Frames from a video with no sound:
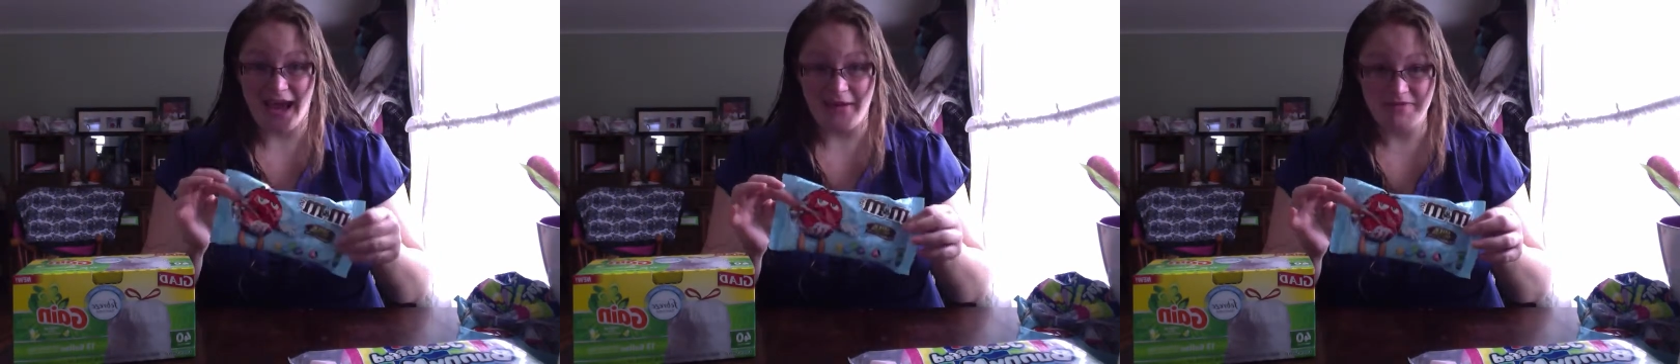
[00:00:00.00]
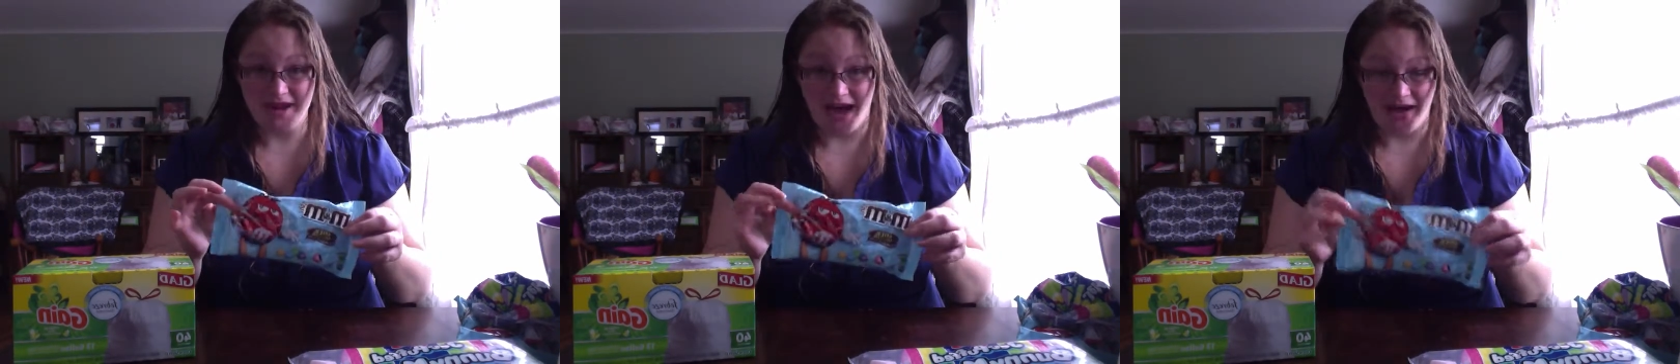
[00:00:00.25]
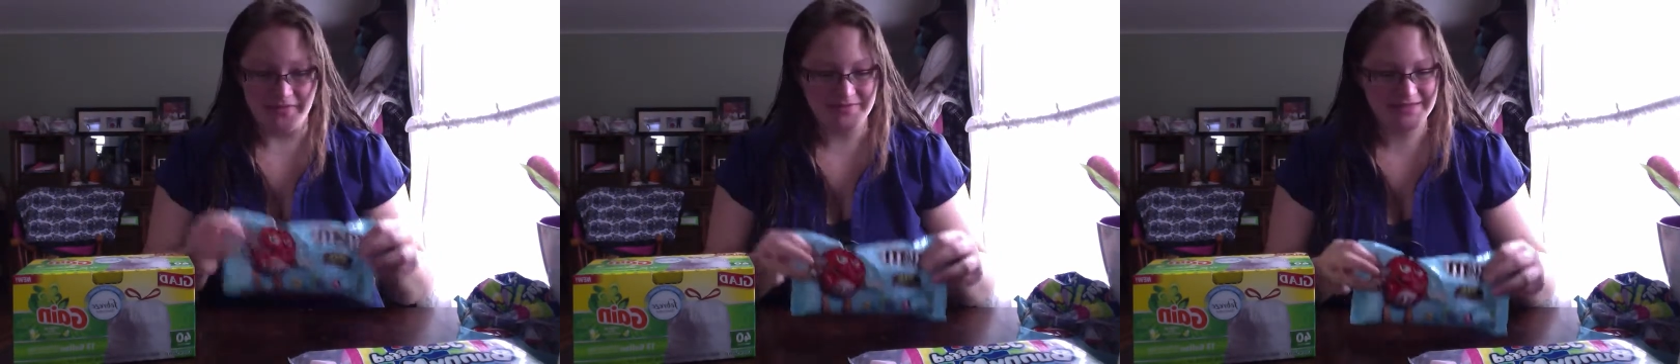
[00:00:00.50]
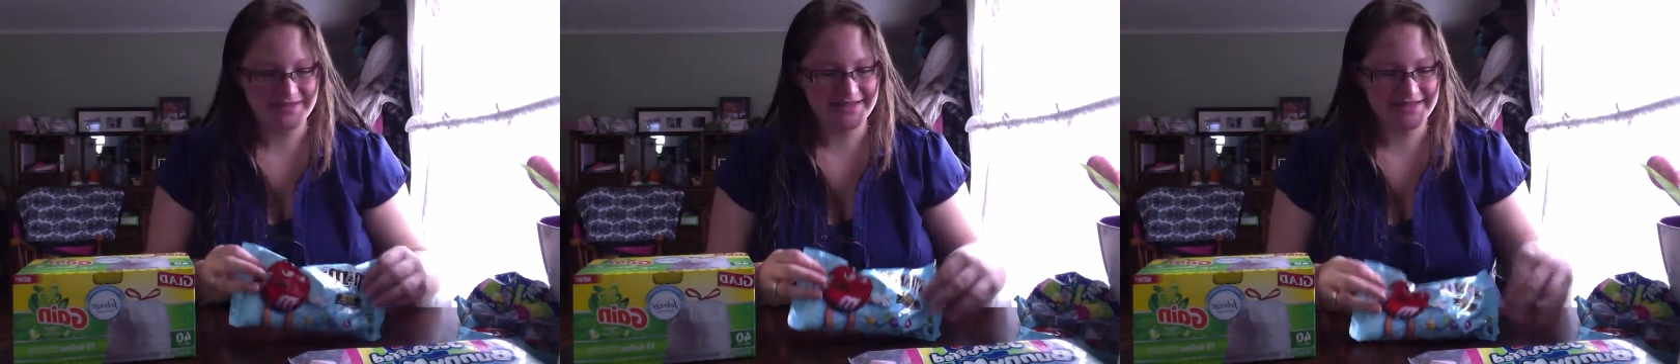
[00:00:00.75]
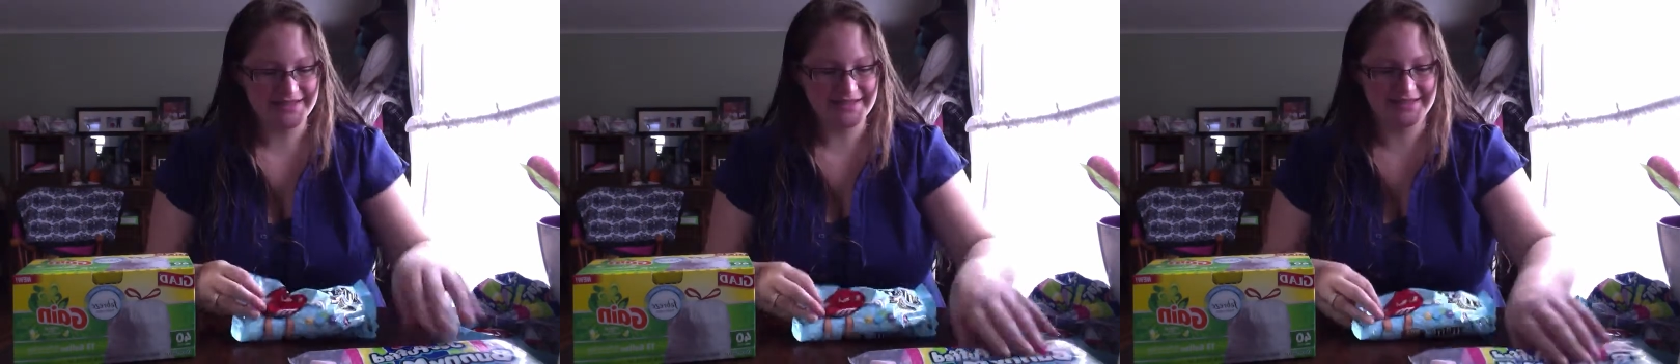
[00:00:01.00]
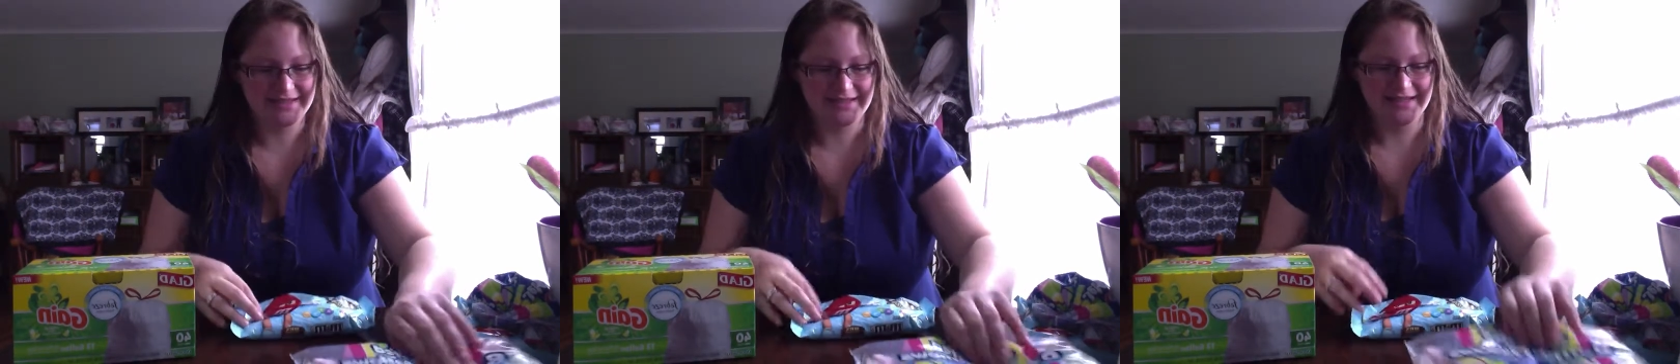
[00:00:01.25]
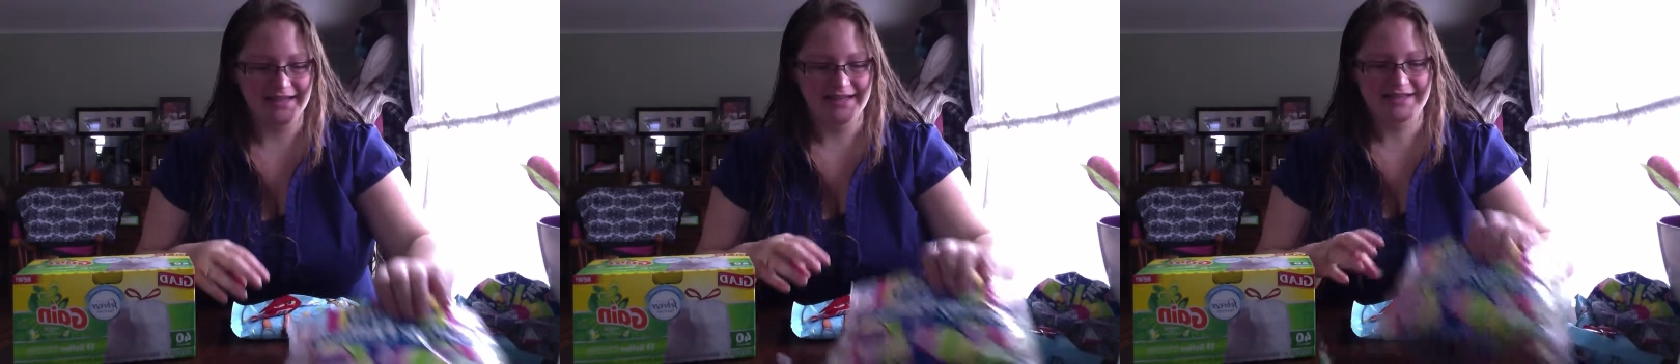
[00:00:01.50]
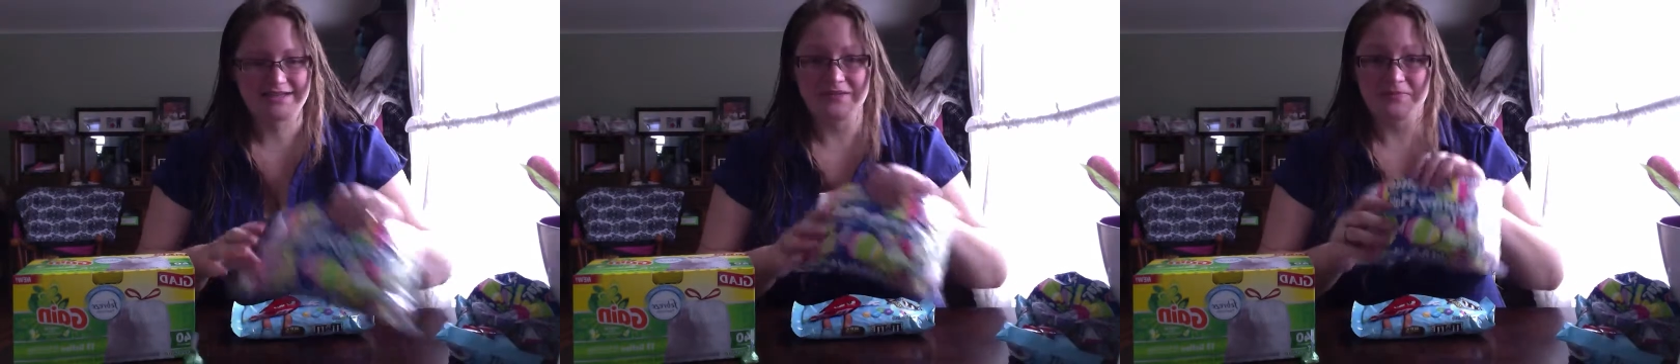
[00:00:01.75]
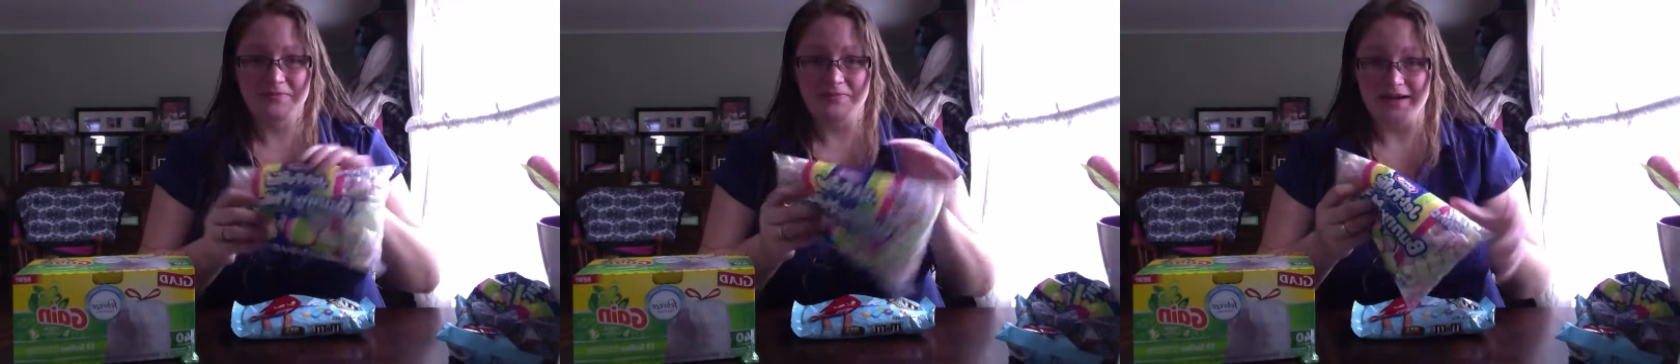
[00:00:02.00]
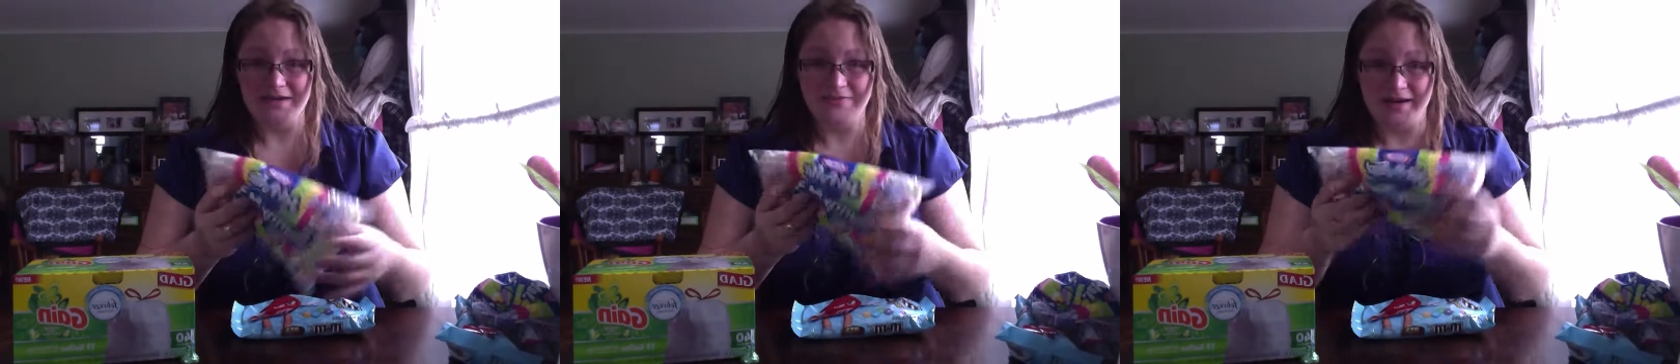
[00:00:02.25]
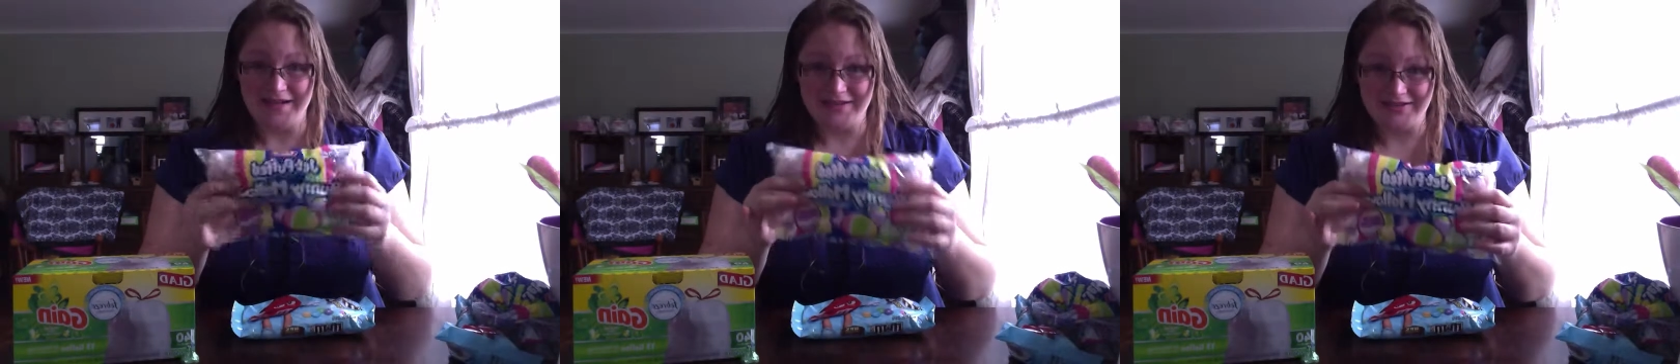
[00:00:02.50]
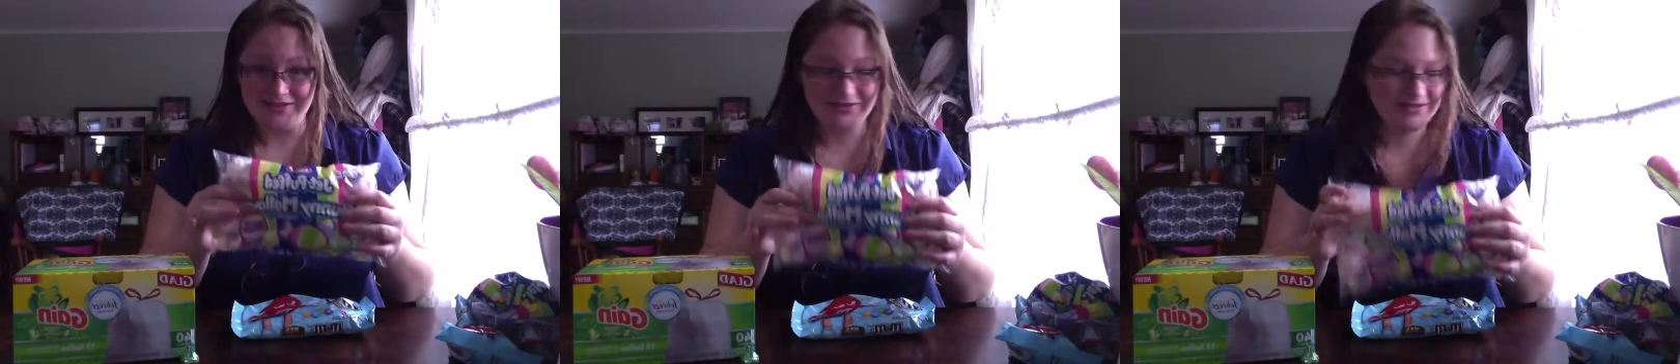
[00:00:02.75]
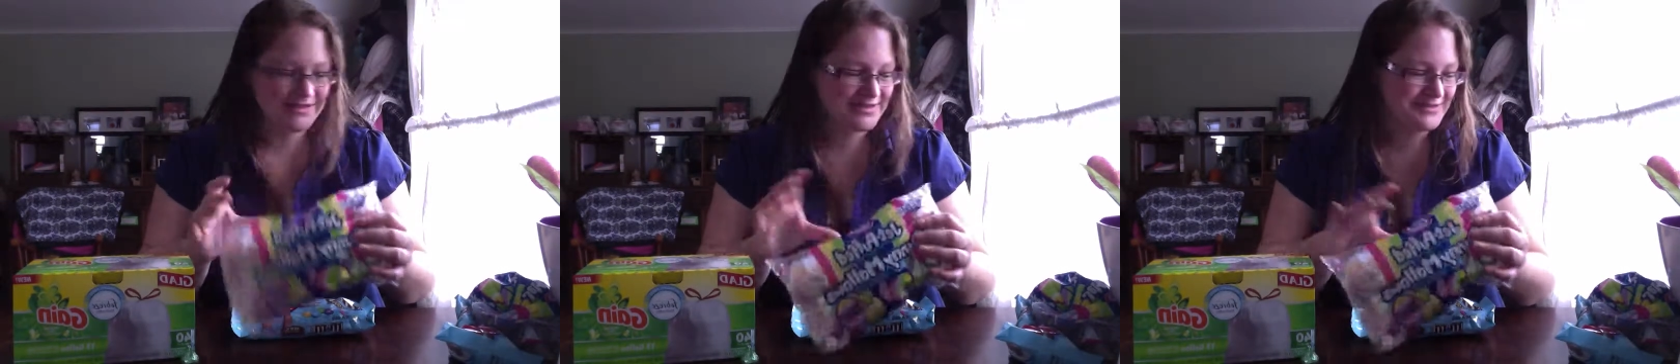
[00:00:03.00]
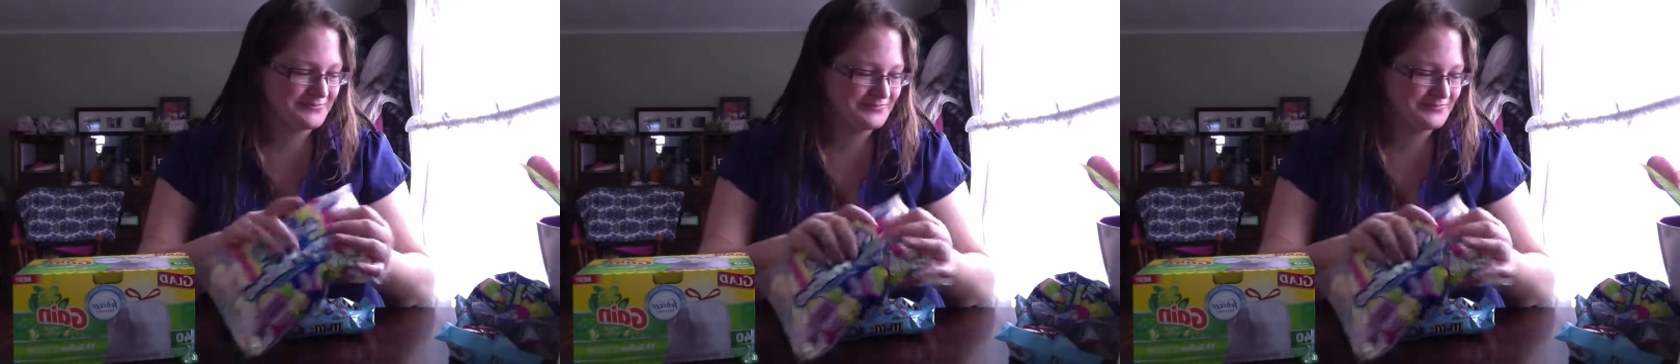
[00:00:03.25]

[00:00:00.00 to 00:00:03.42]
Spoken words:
M&Ms, some Bunny Mellows,